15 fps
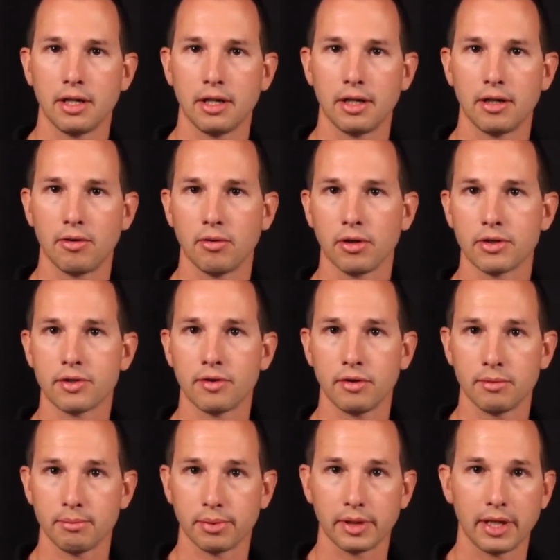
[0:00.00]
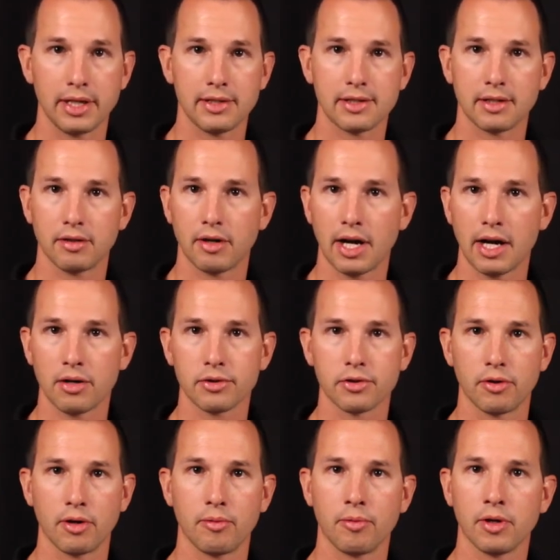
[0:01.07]
or a certain place in your
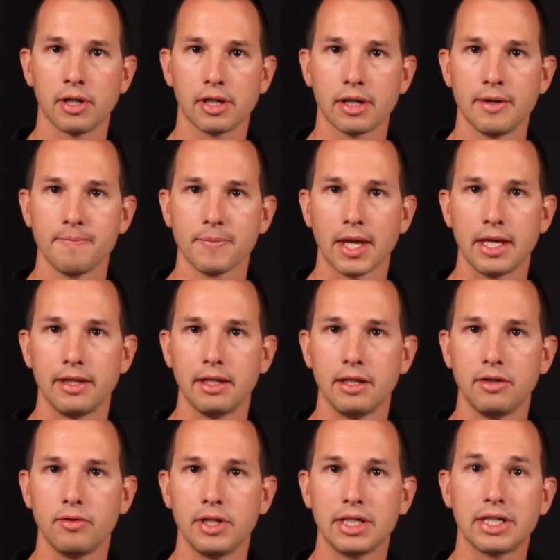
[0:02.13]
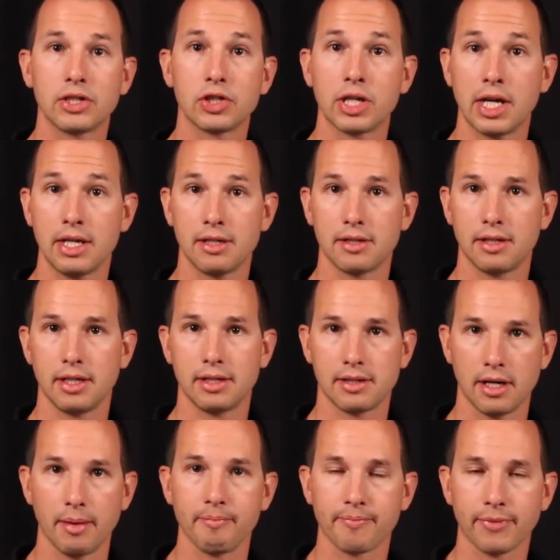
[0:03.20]
house or at work, then you need to change
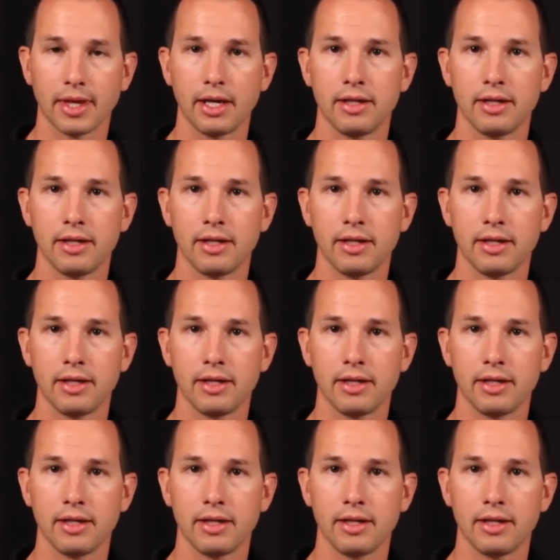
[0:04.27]
things up.